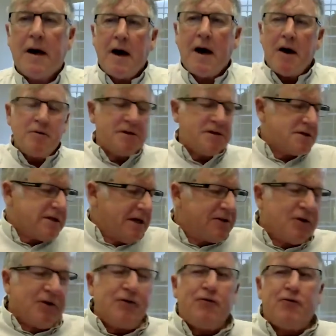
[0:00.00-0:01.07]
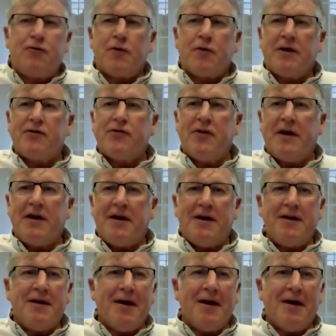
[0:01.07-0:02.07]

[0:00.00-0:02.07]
I would just like to address the